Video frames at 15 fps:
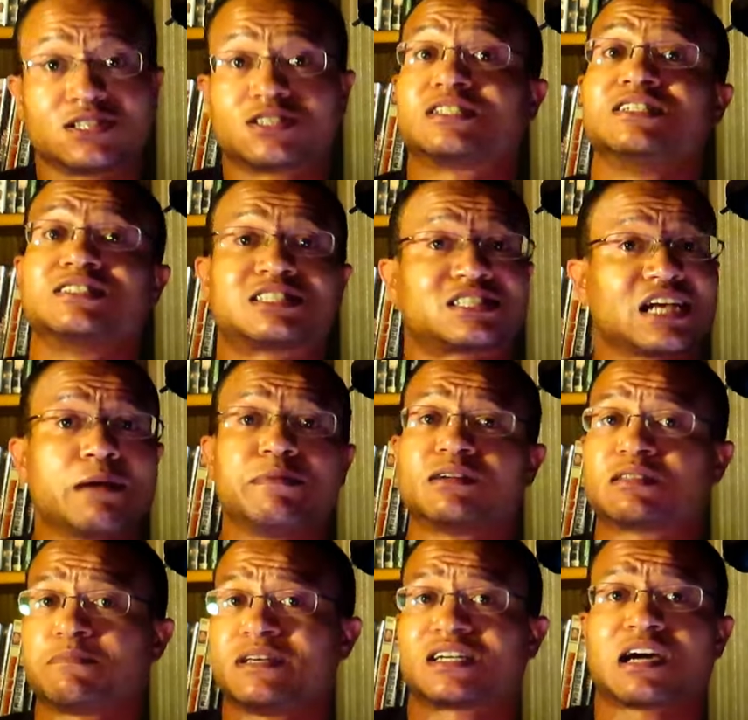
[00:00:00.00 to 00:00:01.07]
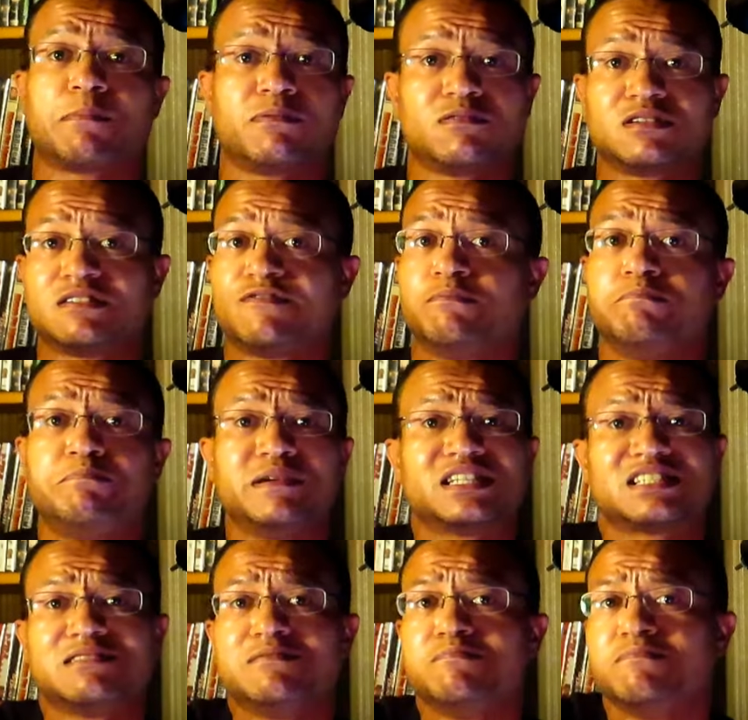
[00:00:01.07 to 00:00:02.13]
it's shaping up to be a couple of
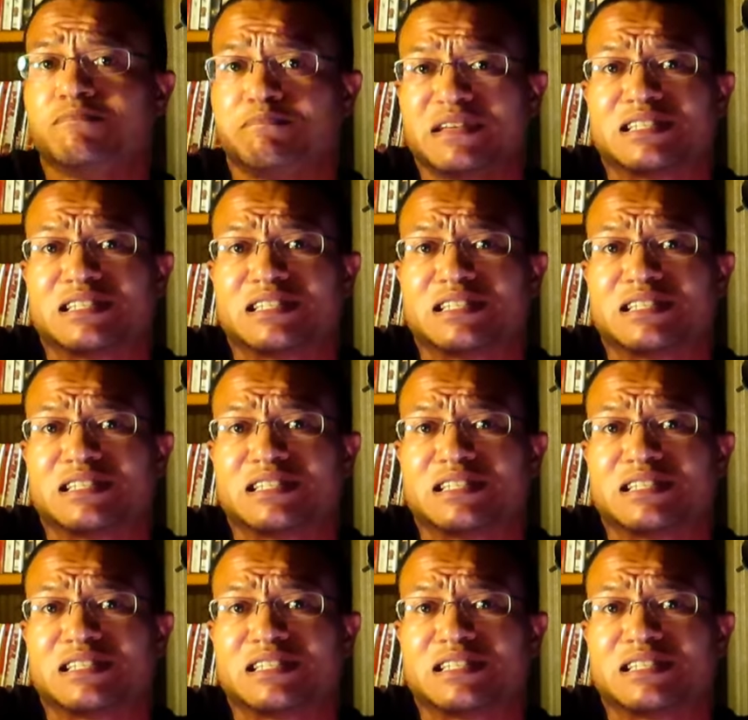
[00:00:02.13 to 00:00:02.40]
busy